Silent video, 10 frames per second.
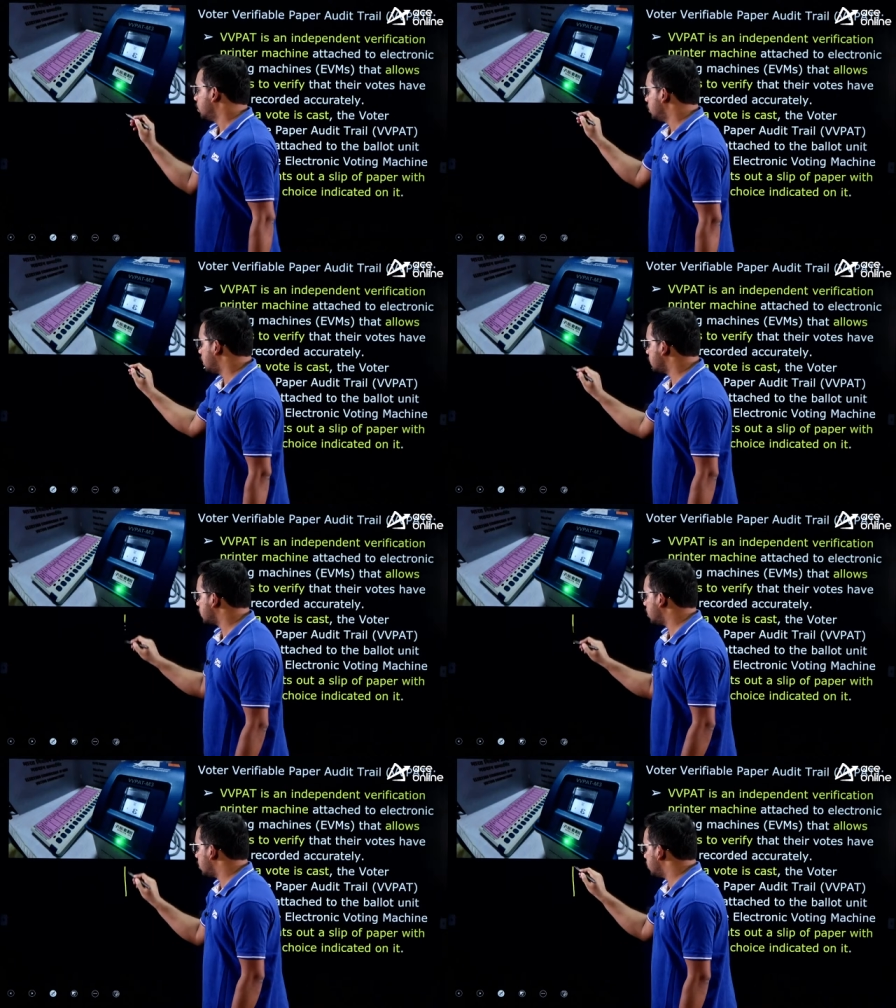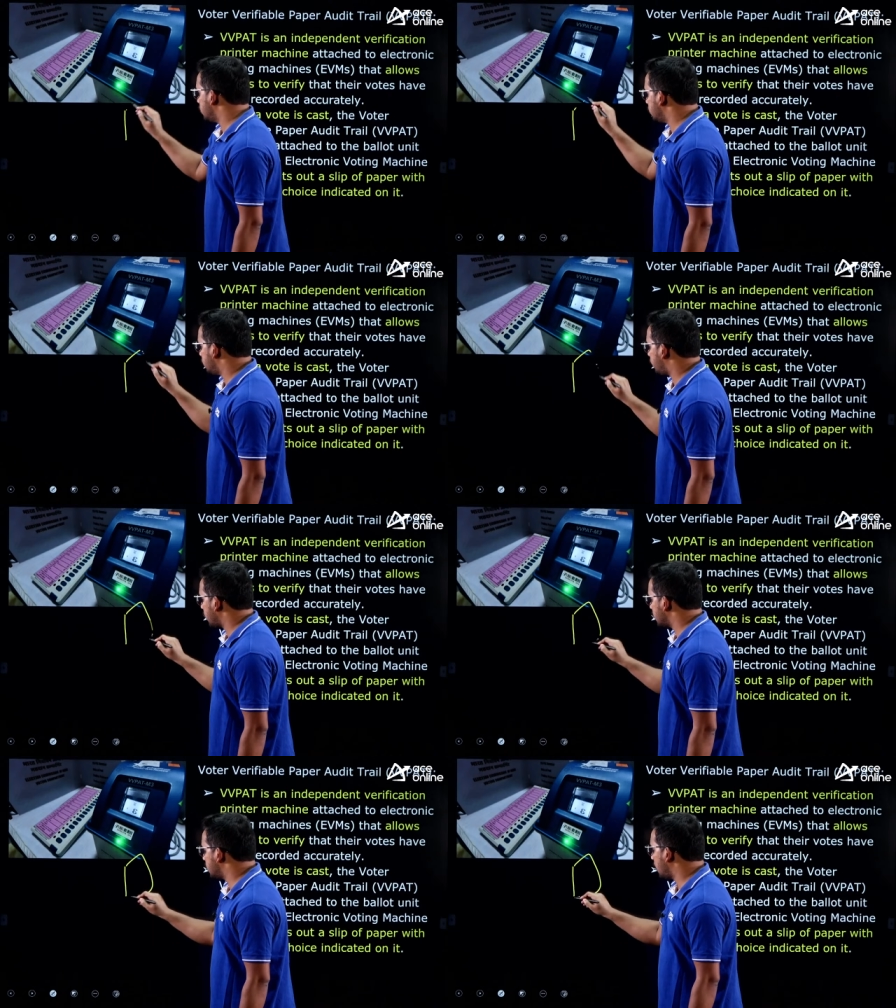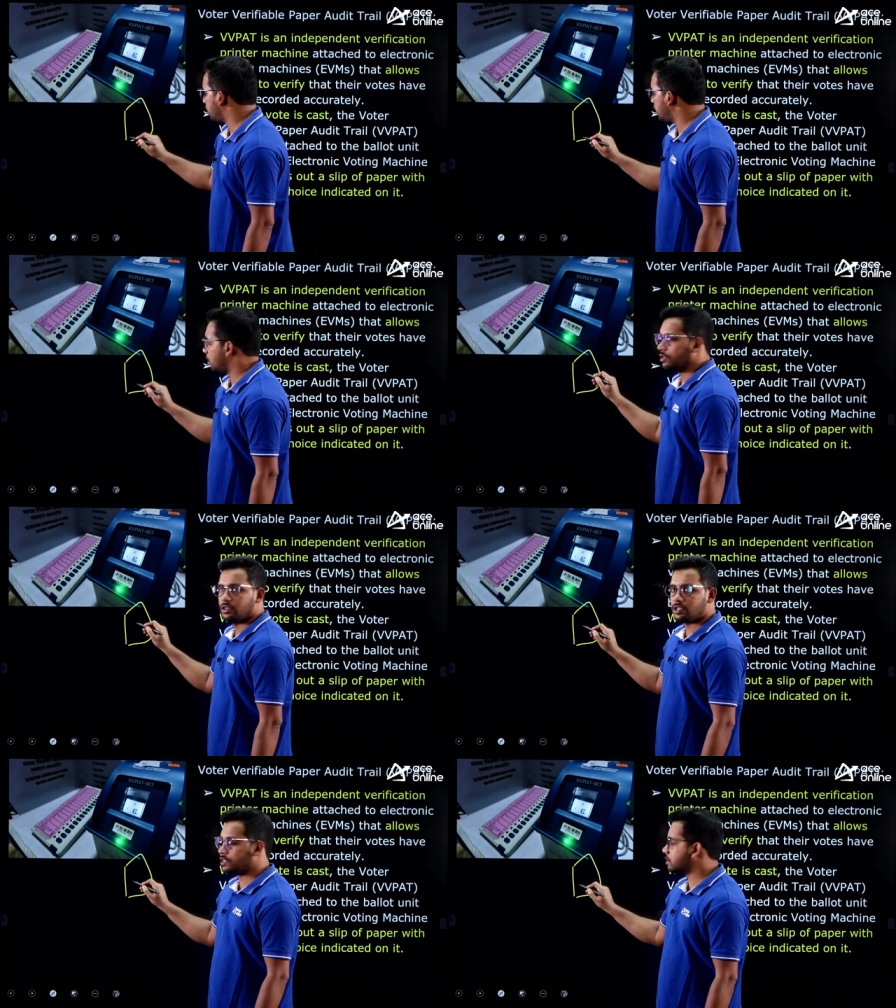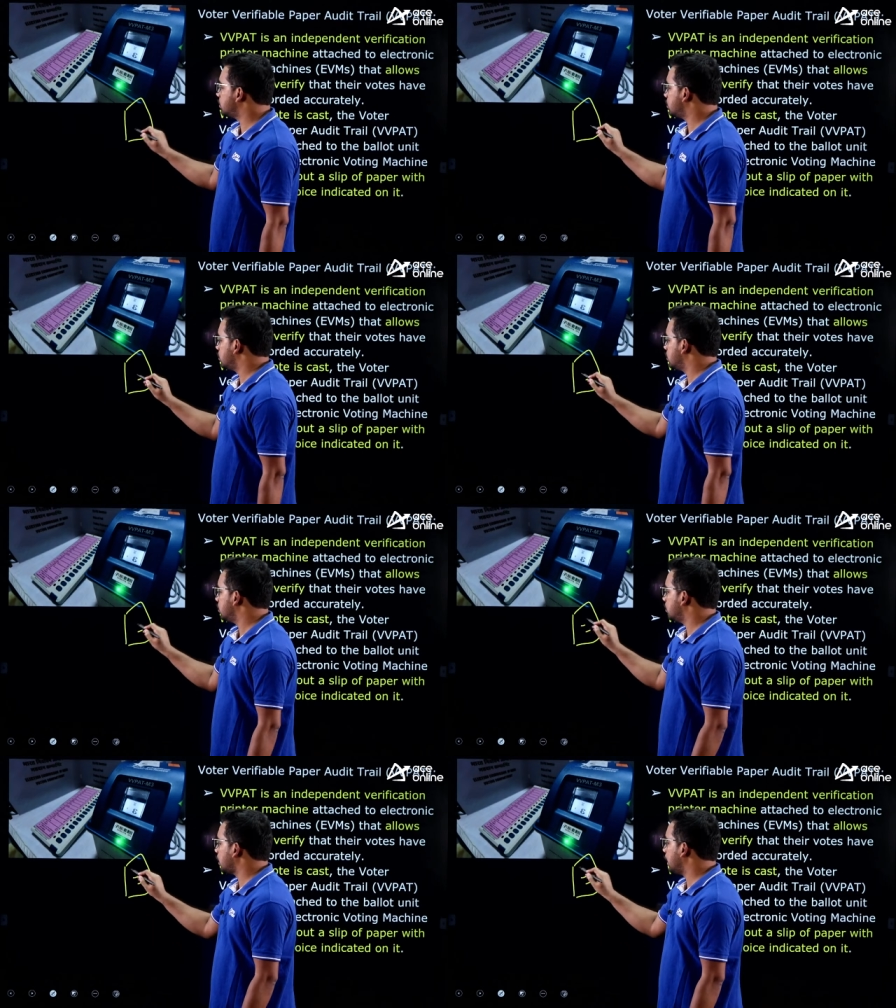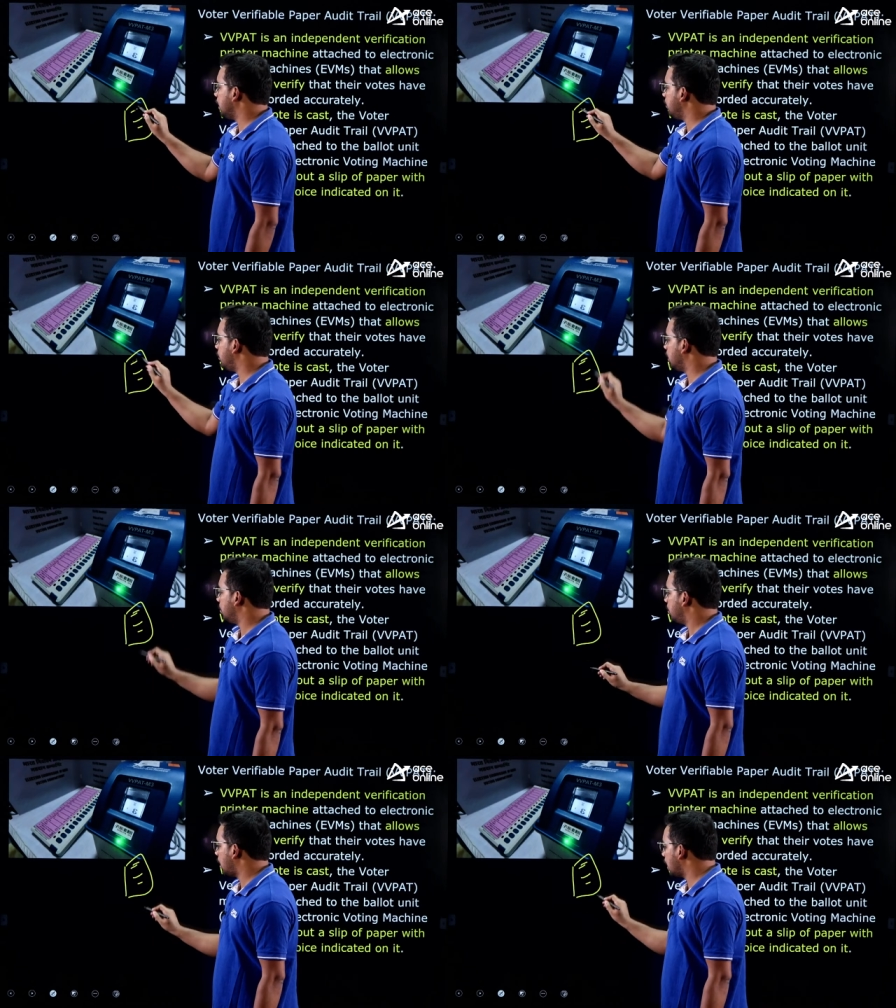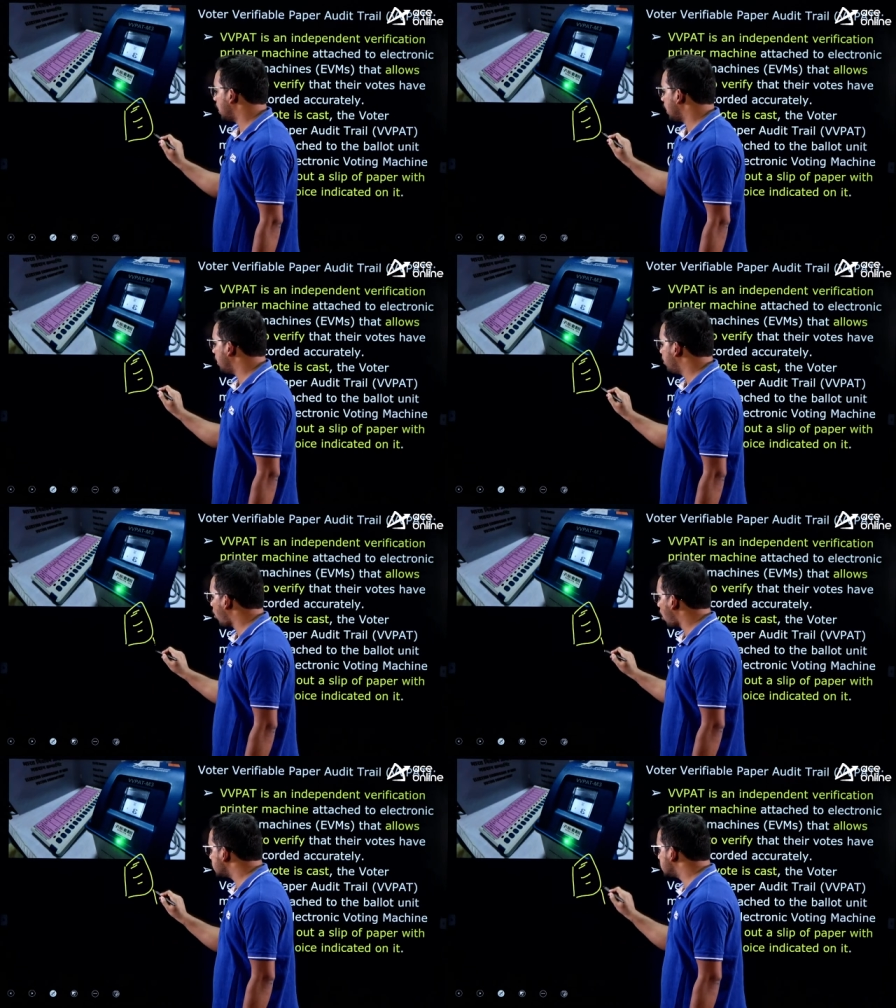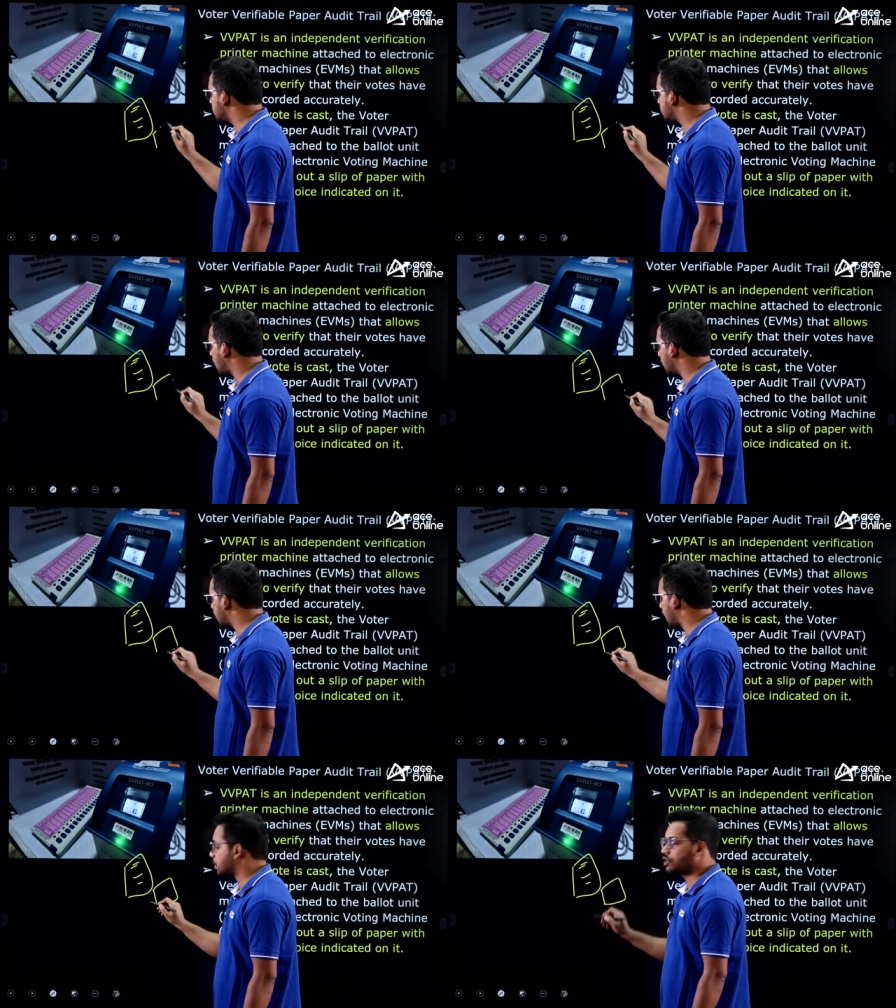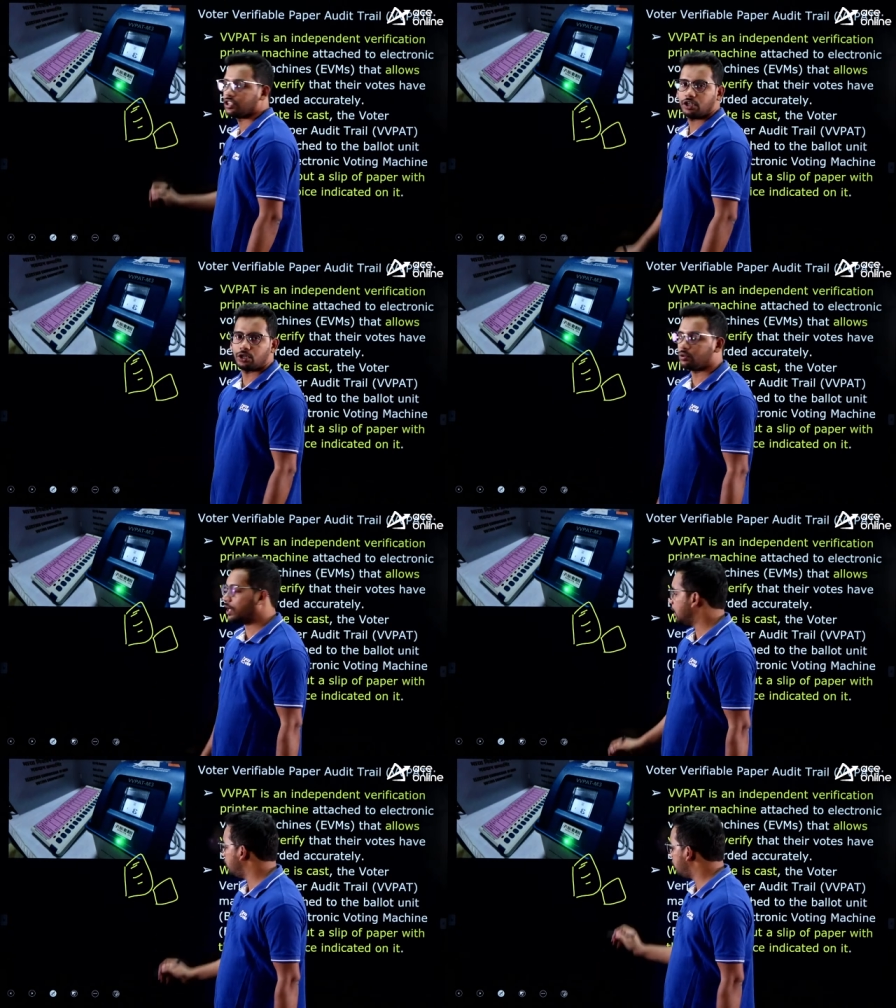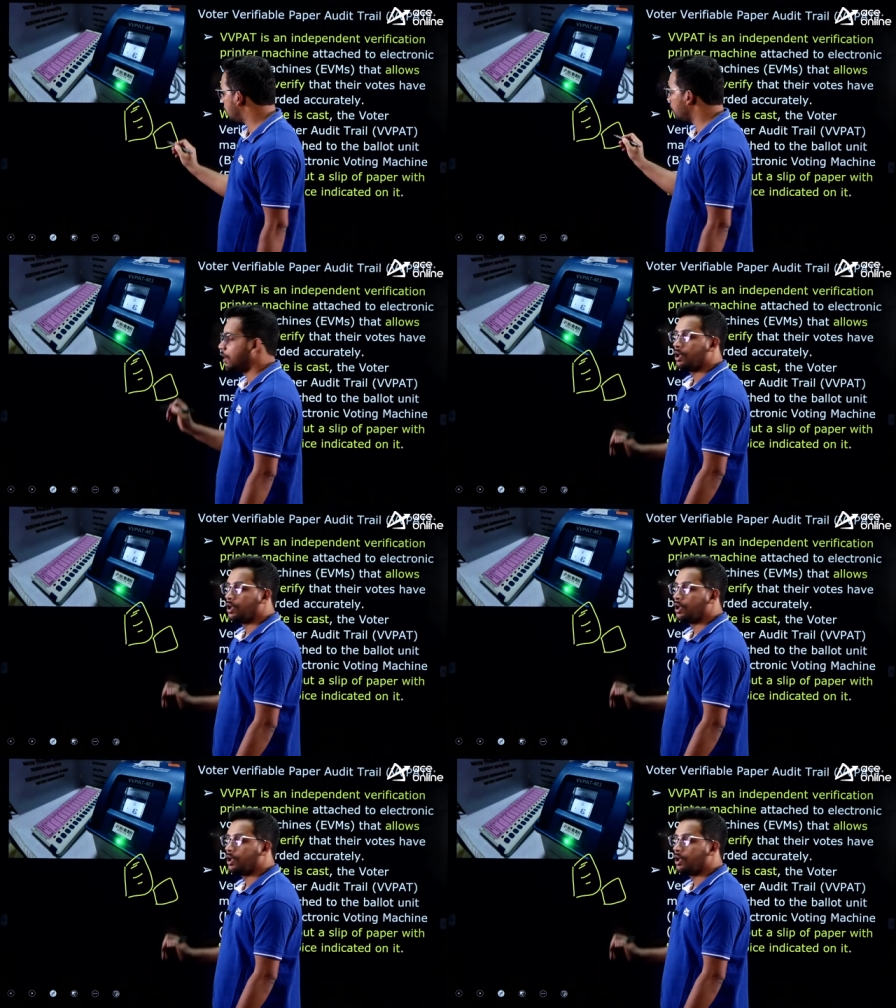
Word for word: there is a for example, this is the EVM and a box is attached to the EVM.